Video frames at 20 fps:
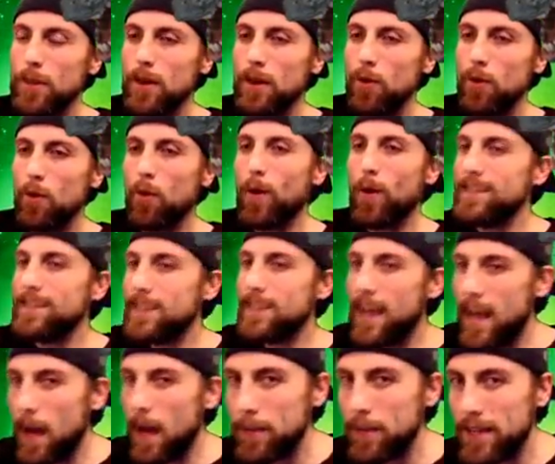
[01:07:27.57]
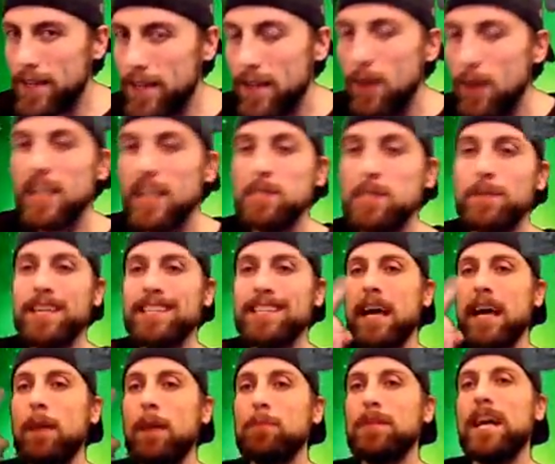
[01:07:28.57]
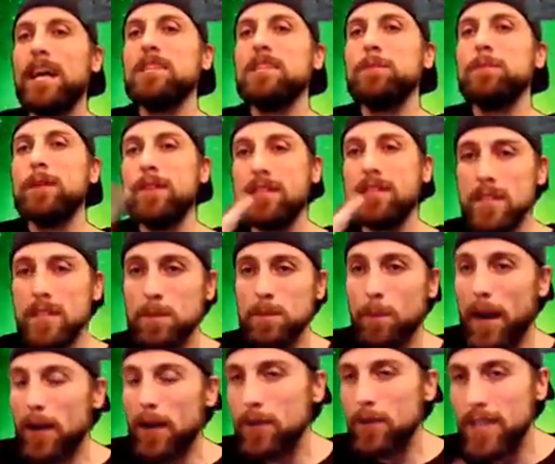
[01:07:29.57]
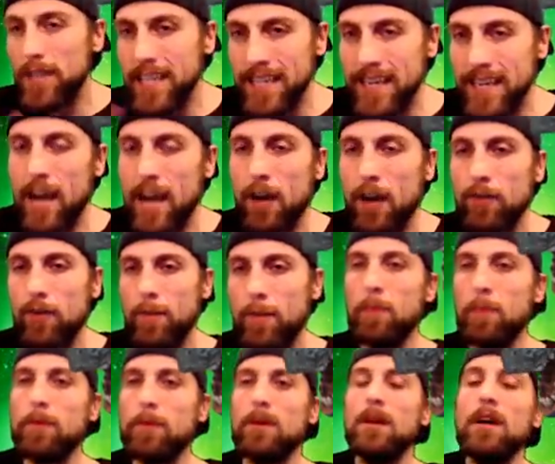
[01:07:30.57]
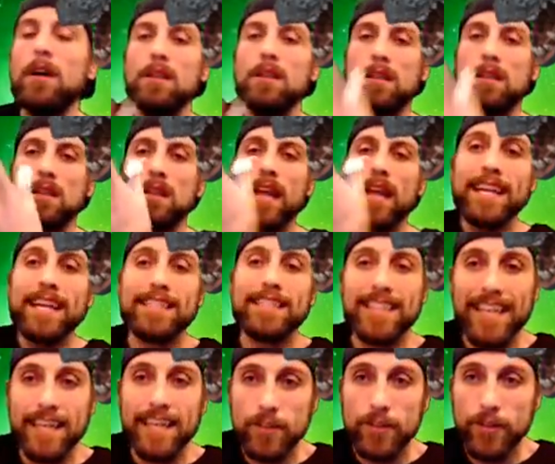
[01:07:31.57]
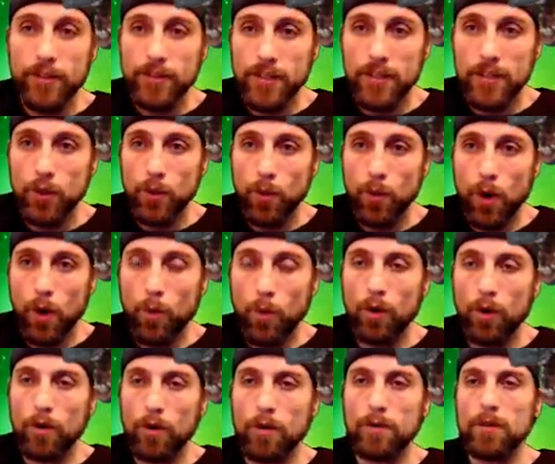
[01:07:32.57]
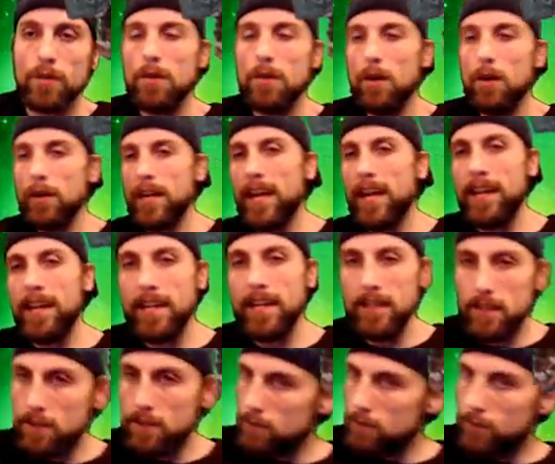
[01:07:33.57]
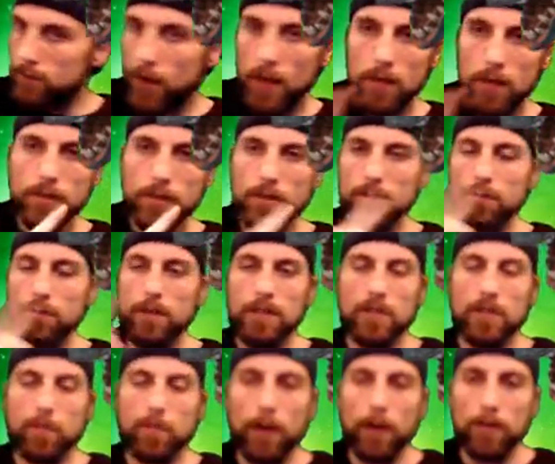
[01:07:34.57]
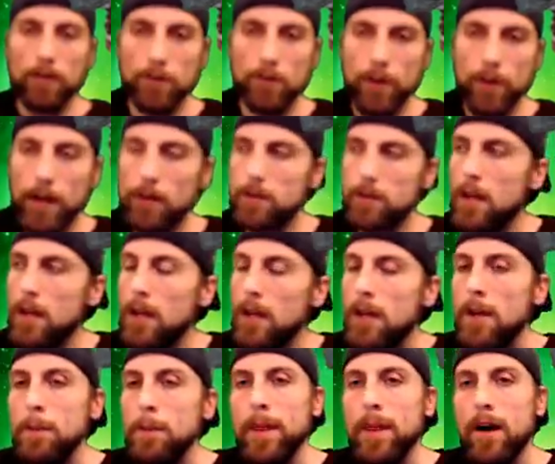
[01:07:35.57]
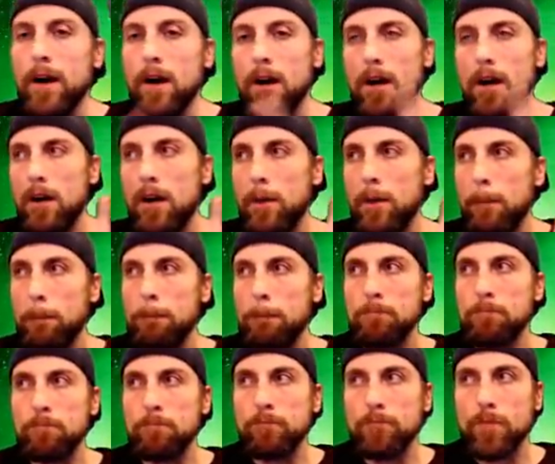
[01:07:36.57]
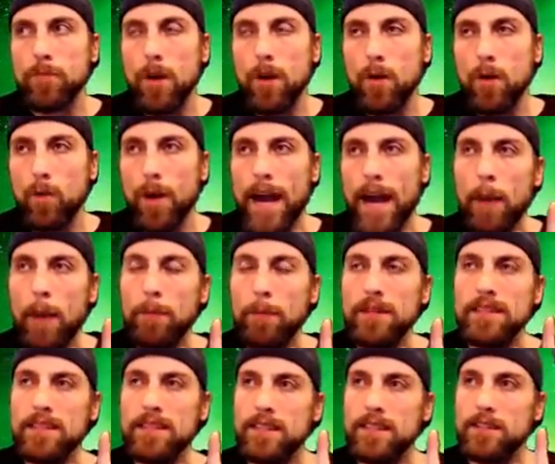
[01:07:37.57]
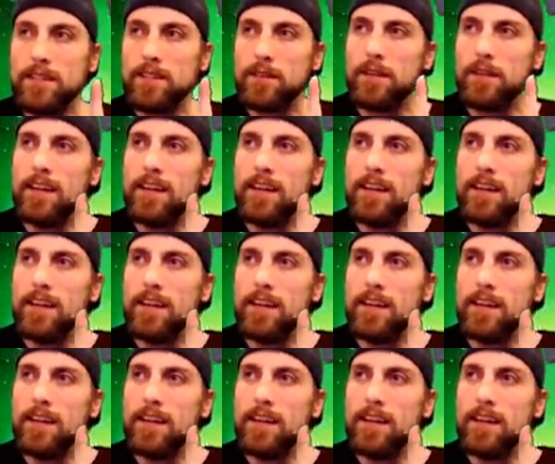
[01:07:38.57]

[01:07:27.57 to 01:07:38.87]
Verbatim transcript: Well, why is that happening? That's because that plasma that's spiraling down, remember, the light enters into our world, okay? And it follows suit. It spirals around. Um, what happens is